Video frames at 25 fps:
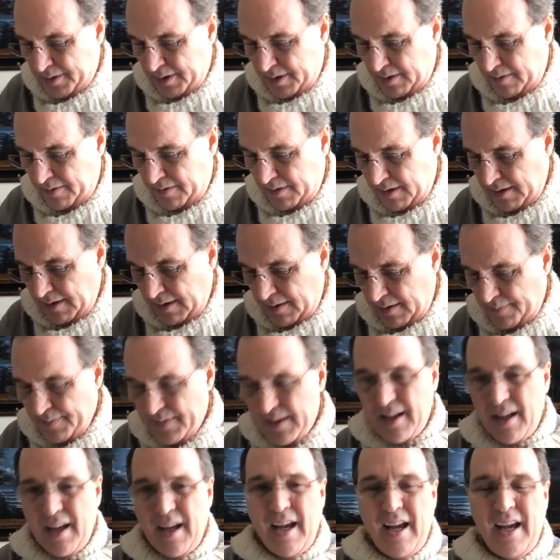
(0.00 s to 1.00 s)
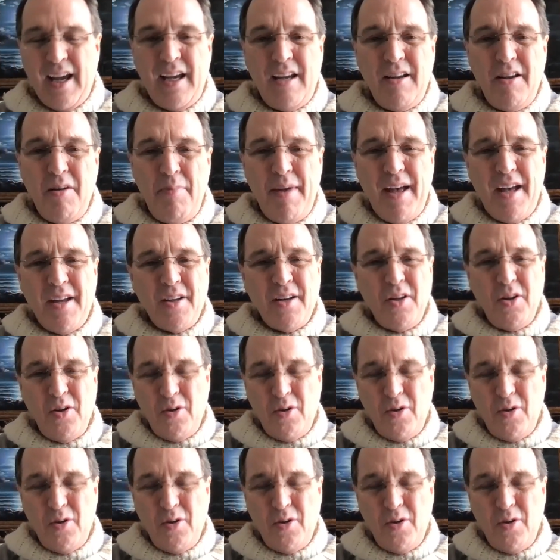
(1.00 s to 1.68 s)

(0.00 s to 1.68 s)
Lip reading: and become more explosive.